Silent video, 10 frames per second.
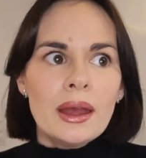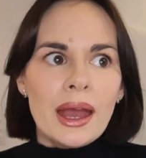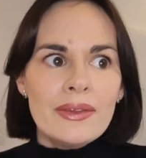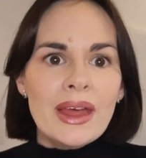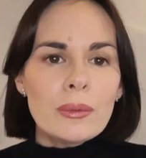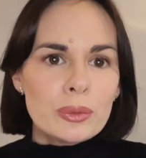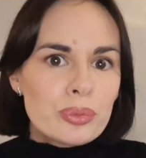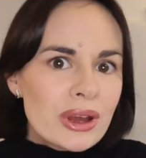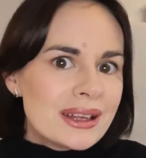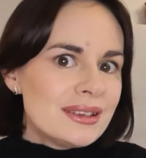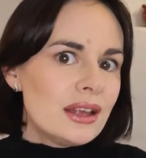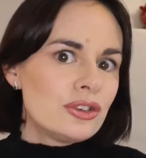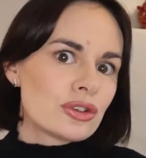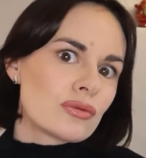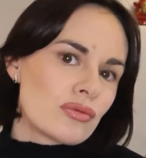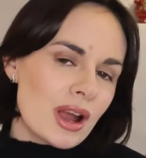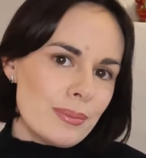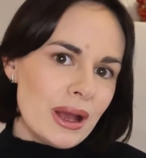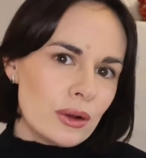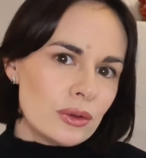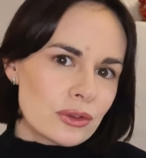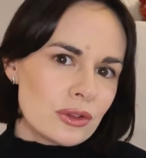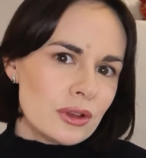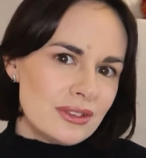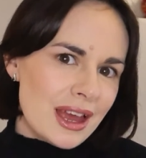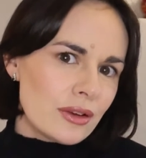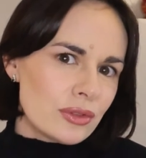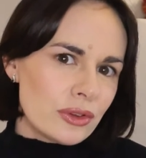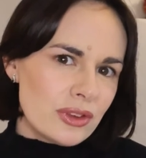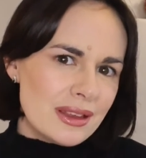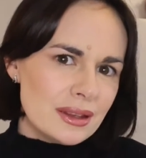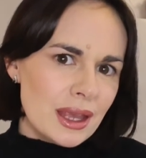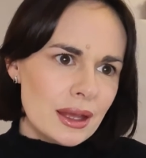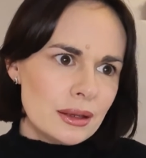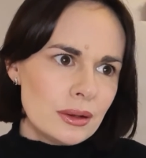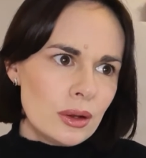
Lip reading: And that would bring attention right back onto the Tank Française again.